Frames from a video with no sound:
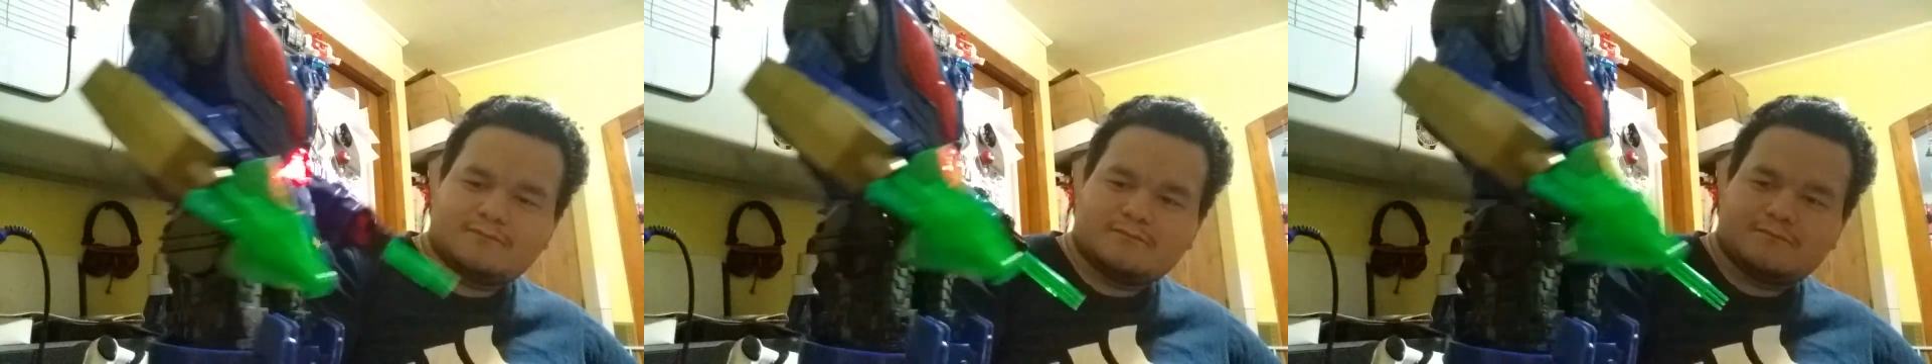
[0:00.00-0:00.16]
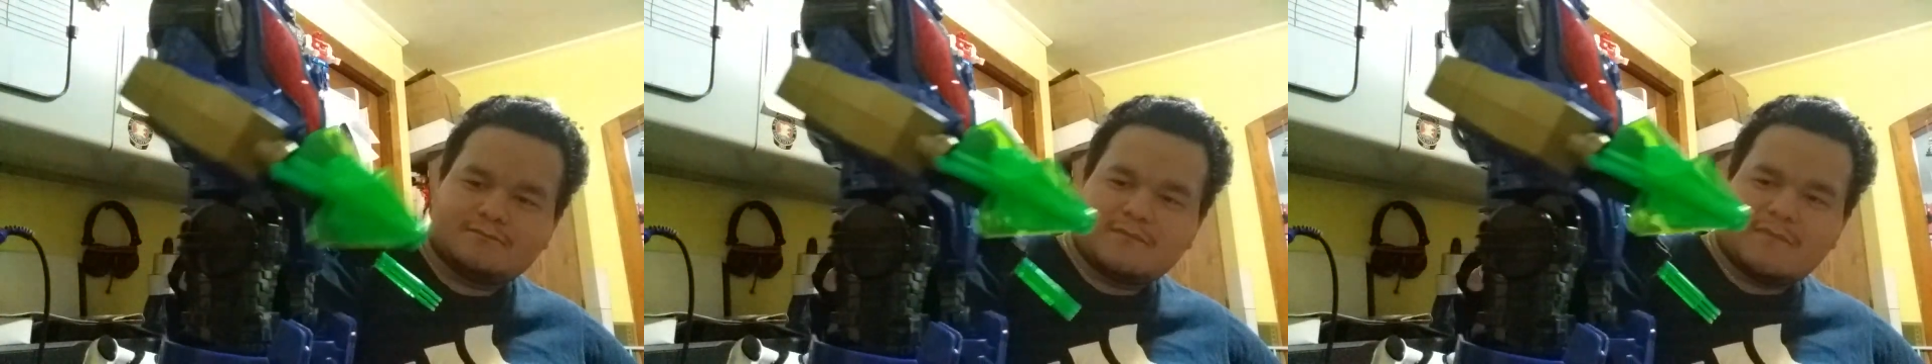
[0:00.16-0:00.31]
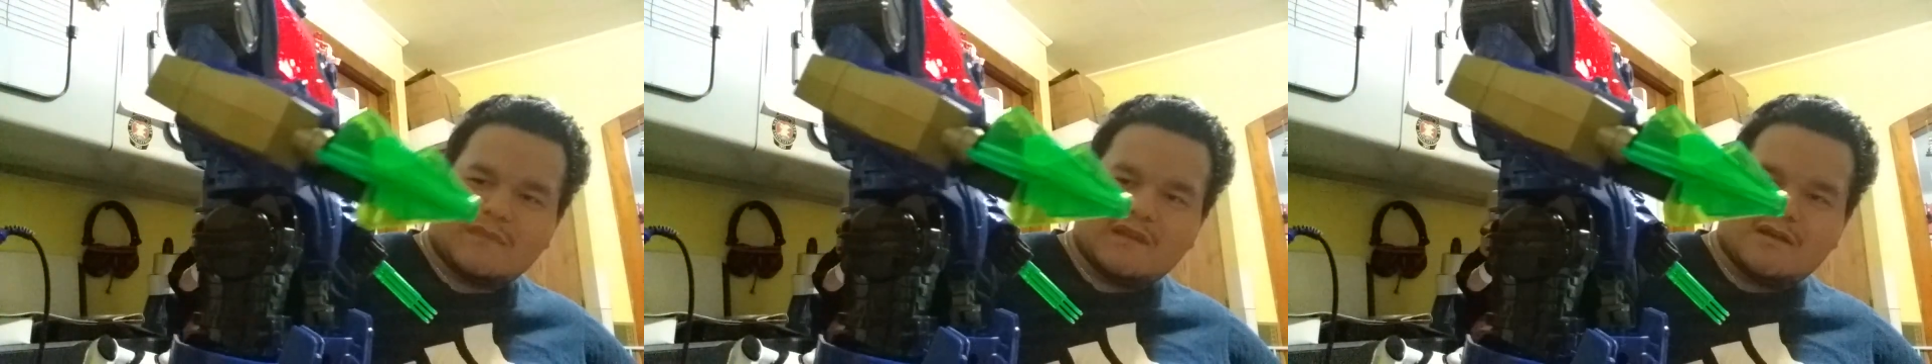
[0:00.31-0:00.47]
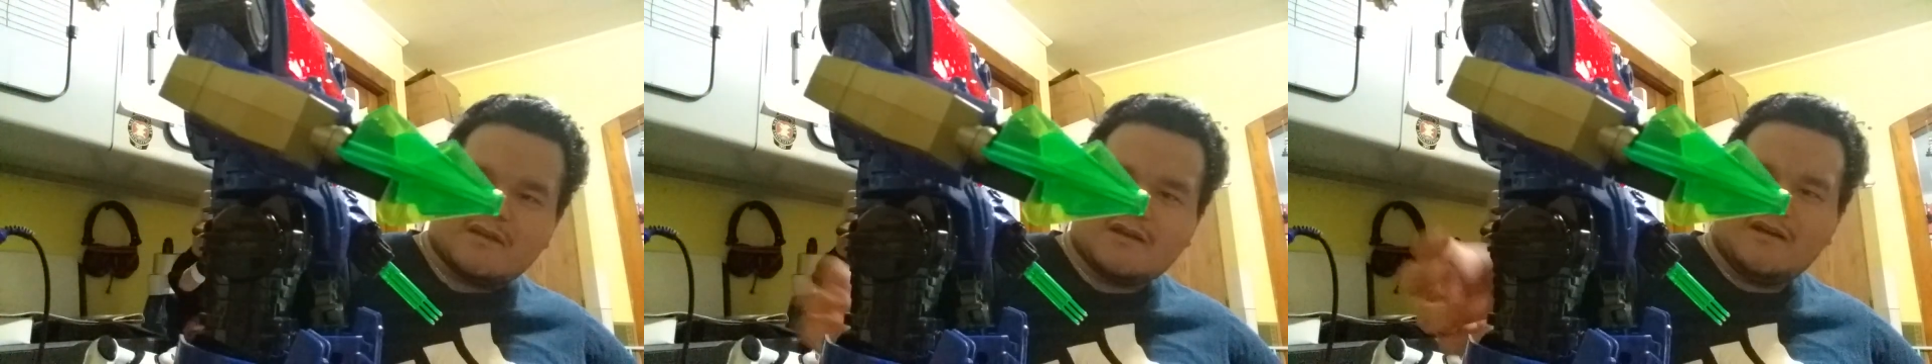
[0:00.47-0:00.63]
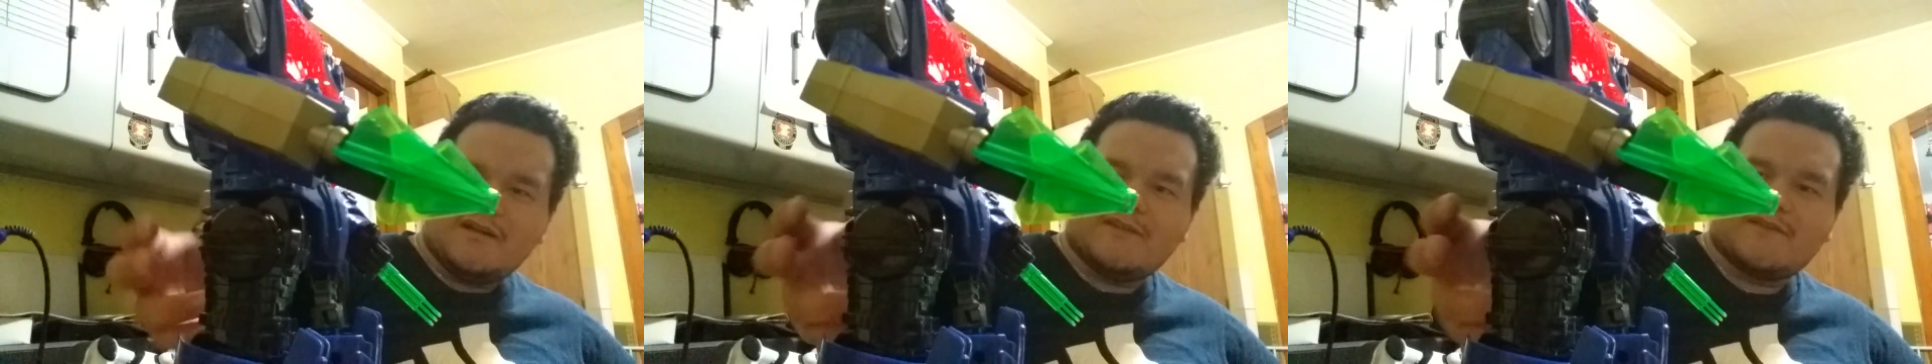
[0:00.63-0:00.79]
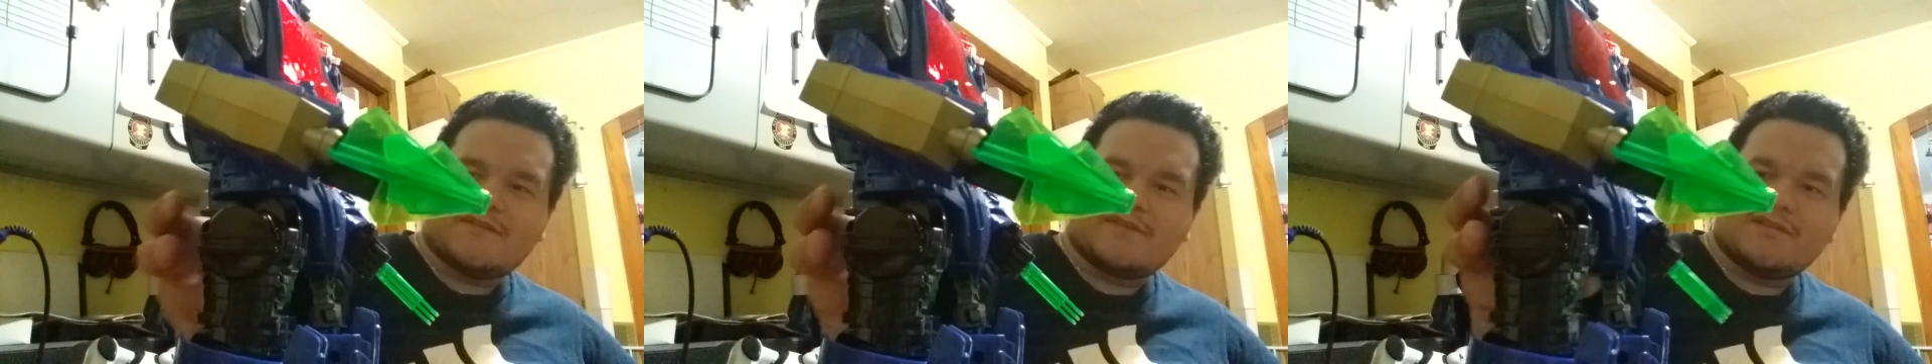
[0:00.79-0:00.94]
It kind
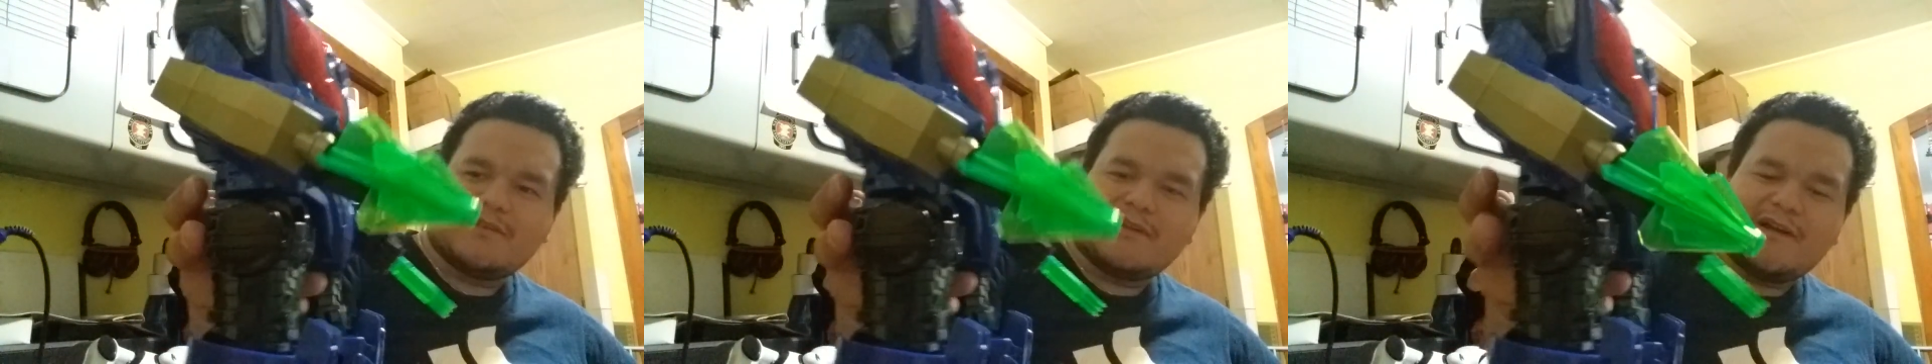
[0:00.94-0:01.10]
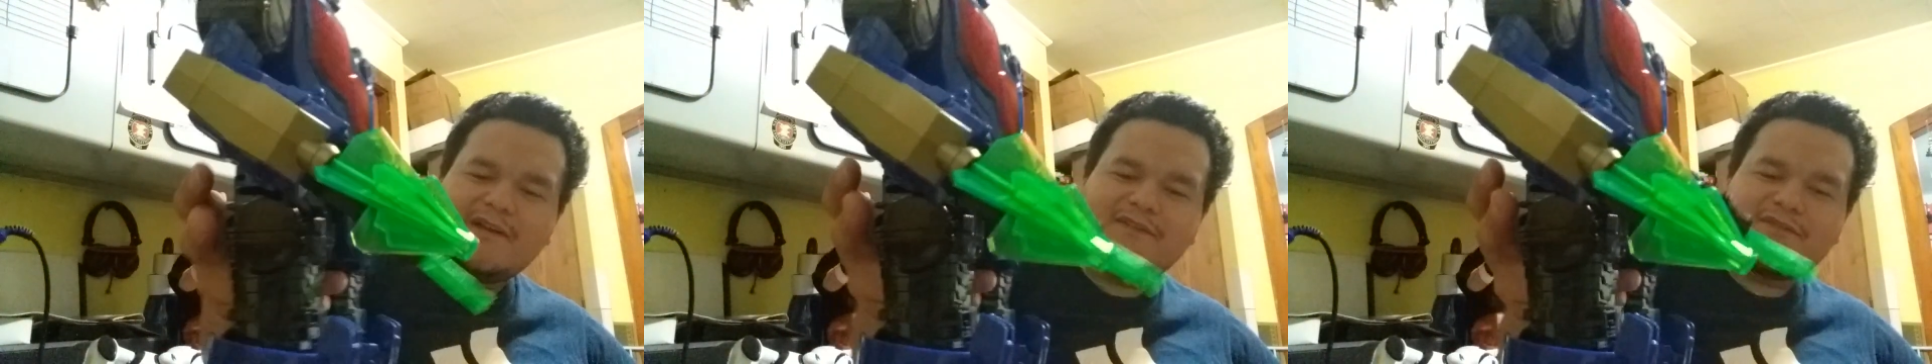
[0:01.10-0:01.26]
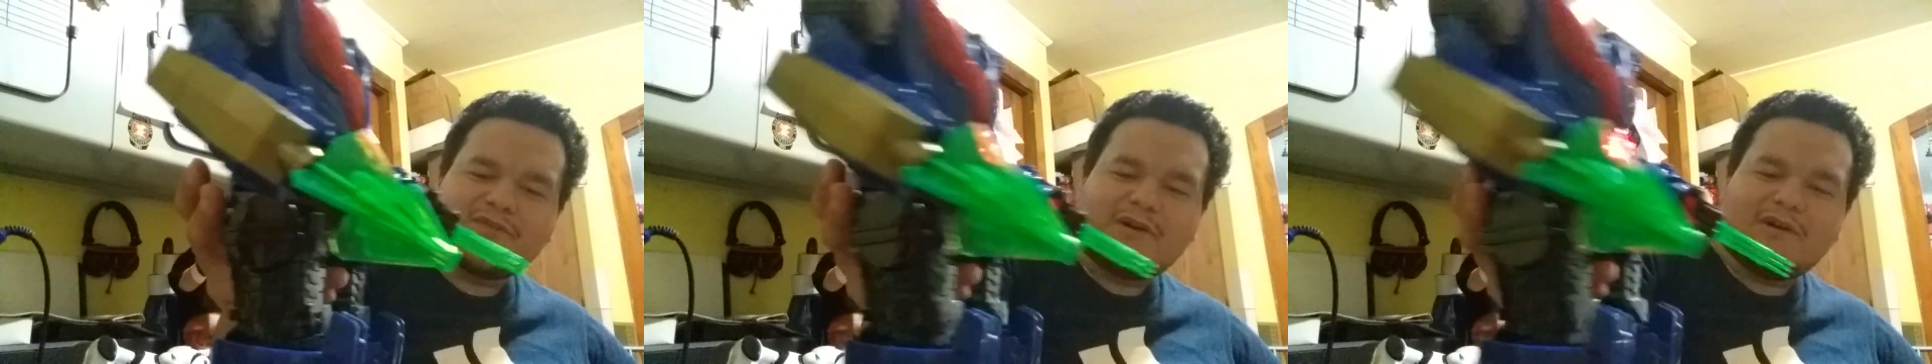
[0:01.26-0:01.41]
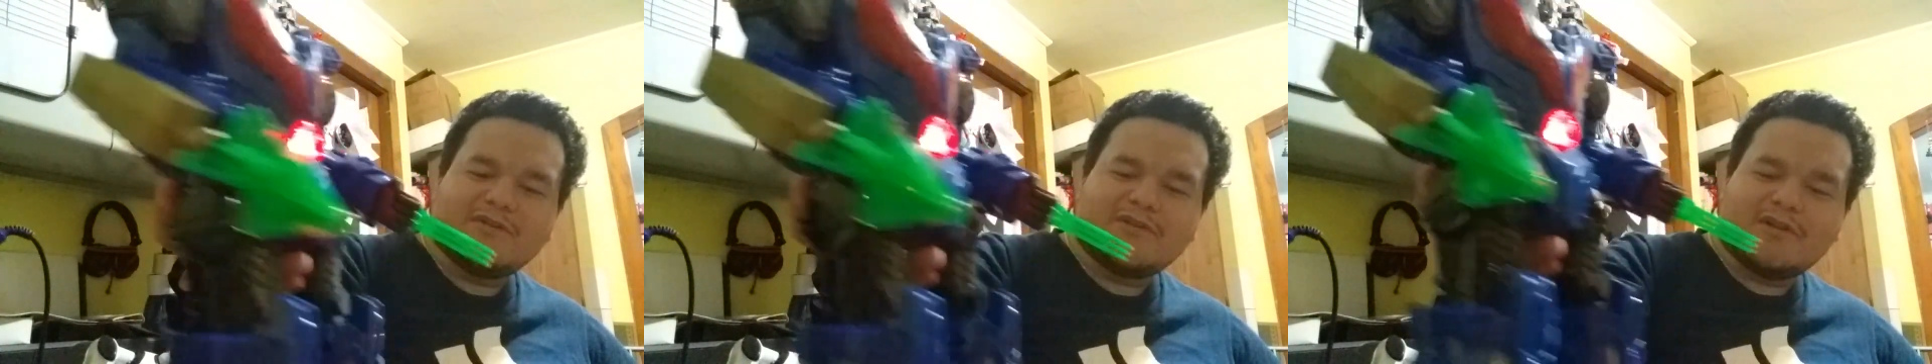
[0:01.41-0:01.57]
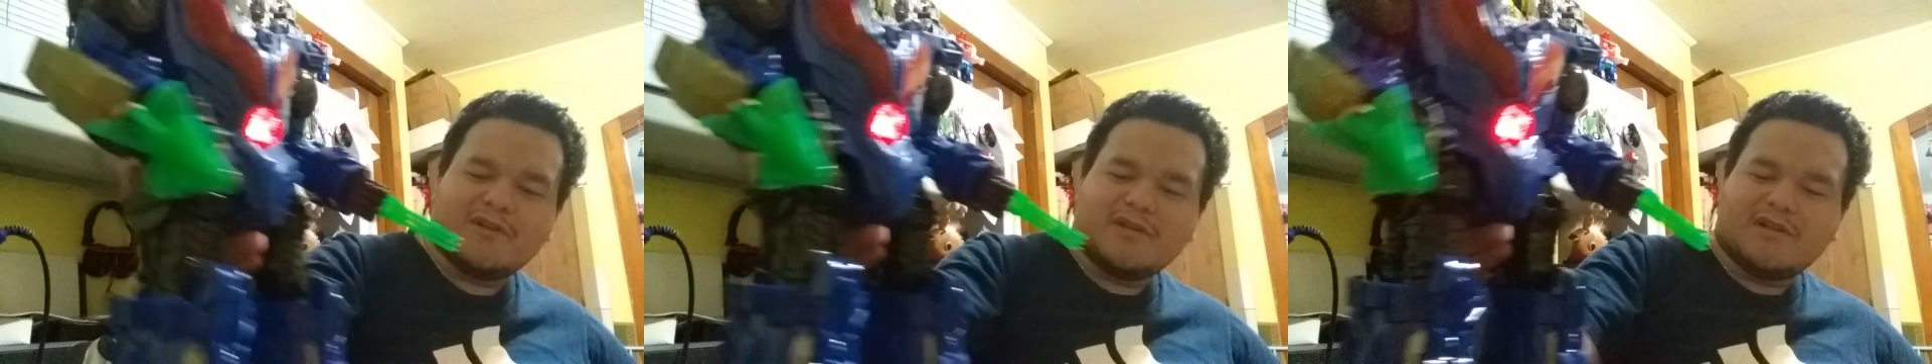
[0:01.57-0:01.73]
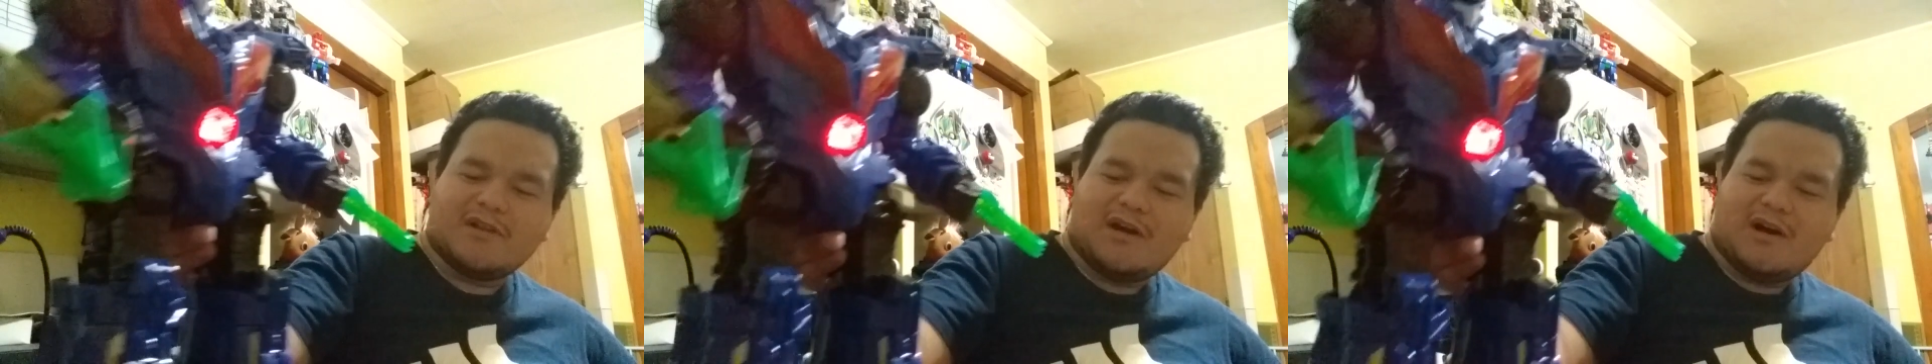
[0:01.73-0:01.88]
of slides around a
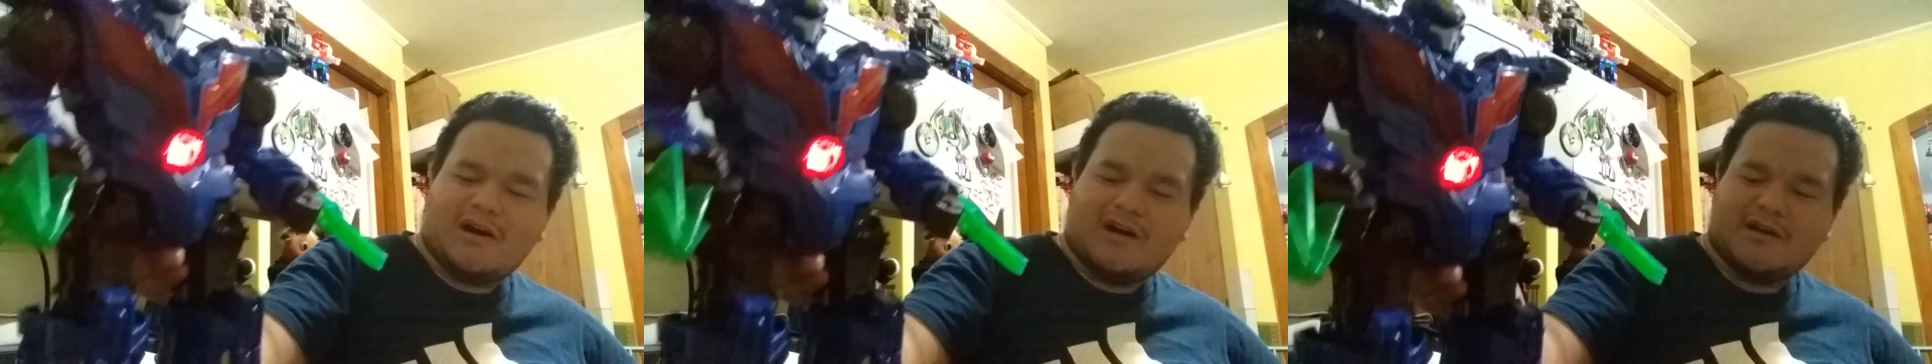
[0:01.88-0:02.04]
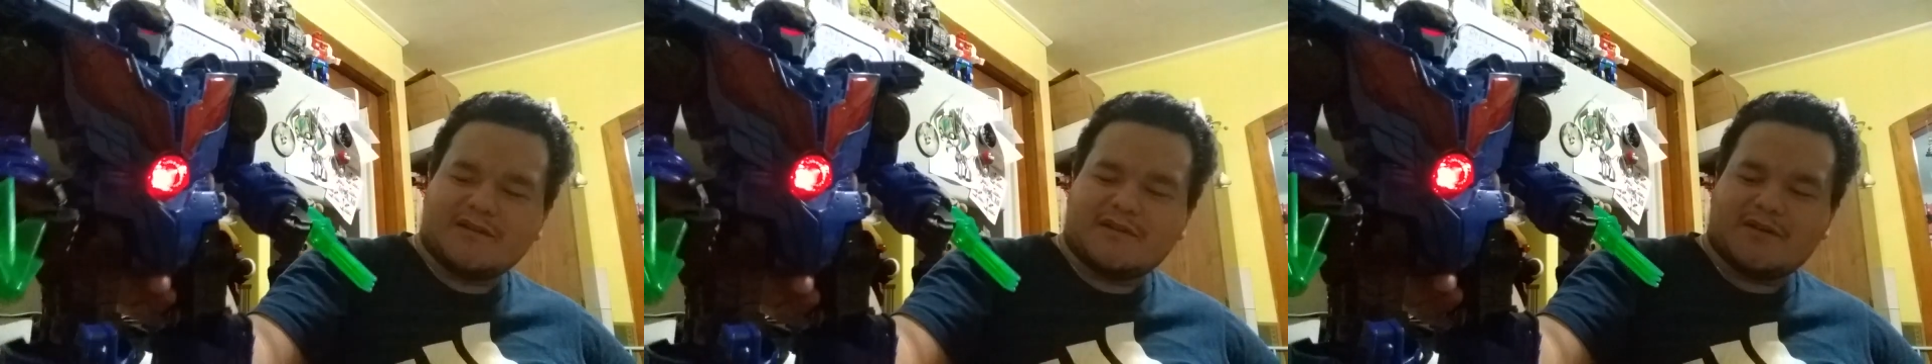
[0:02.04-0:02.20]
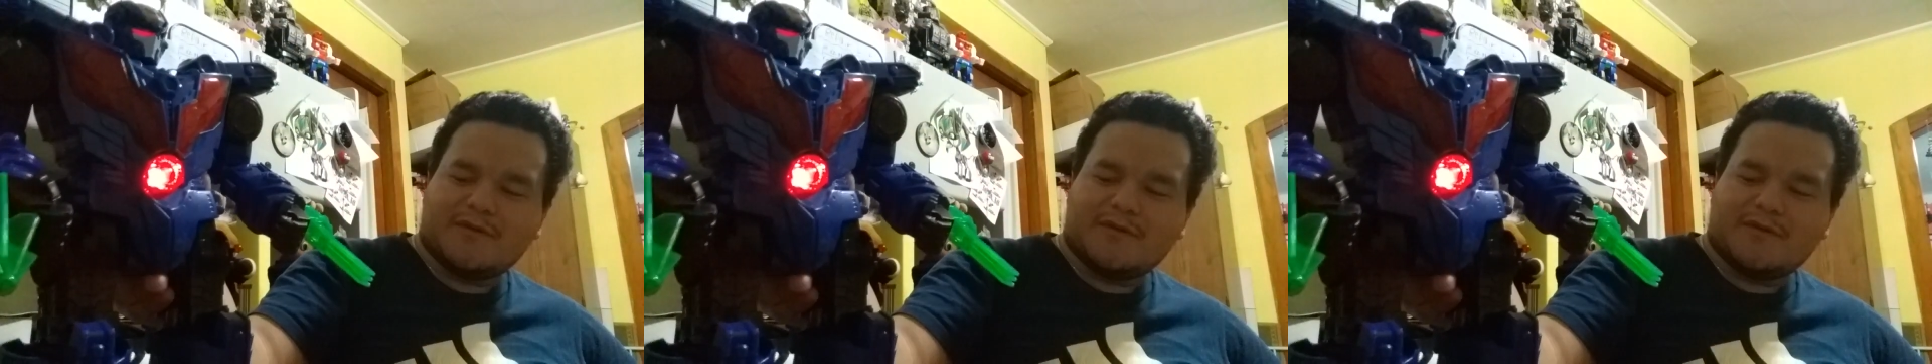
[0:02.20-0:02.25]
lot